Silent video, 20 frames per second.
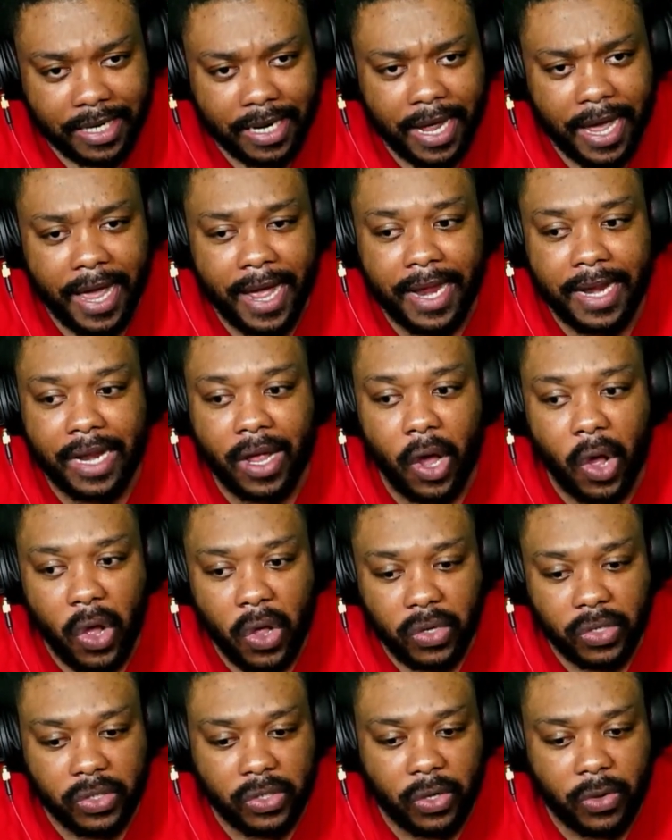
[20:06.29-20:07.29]
And
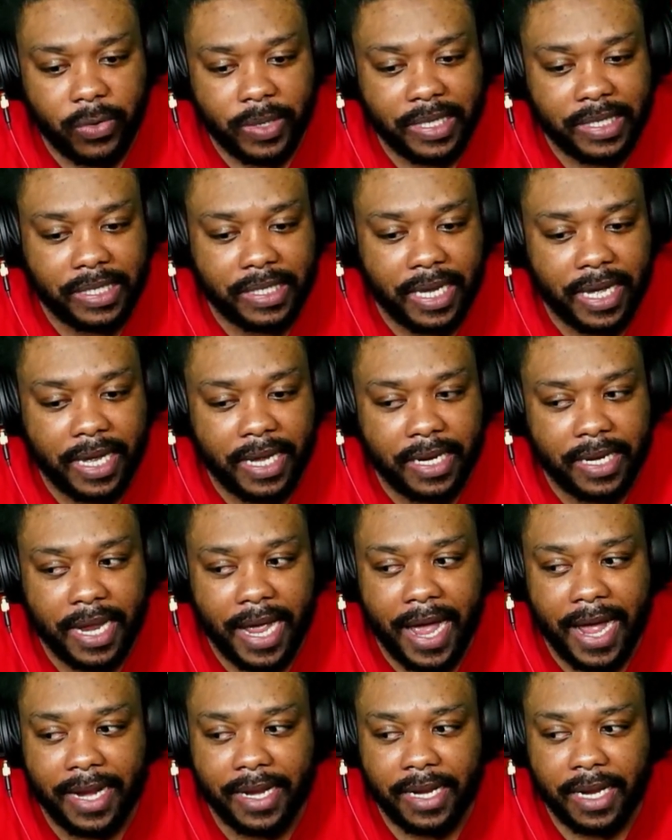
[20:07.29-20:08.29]
also he's saying
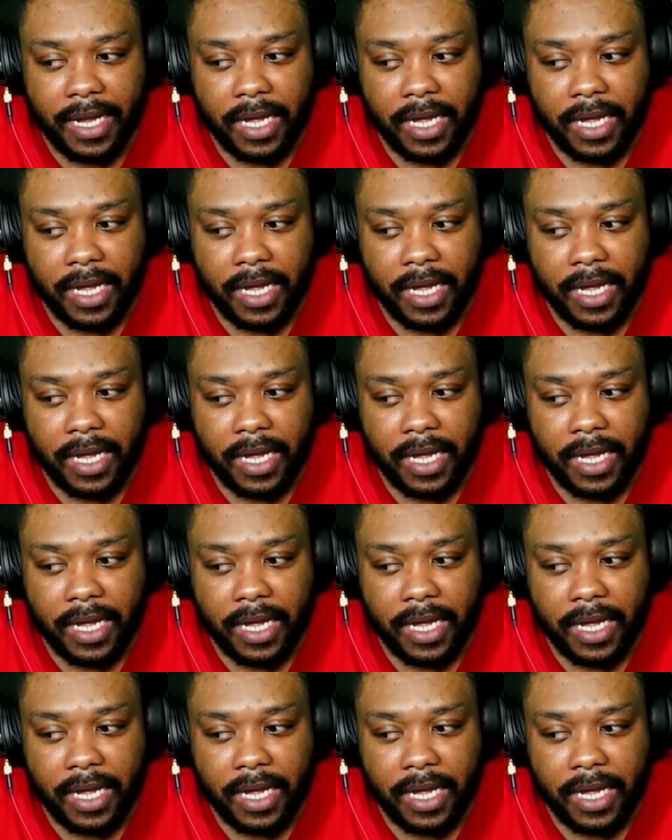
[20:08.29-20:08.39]
that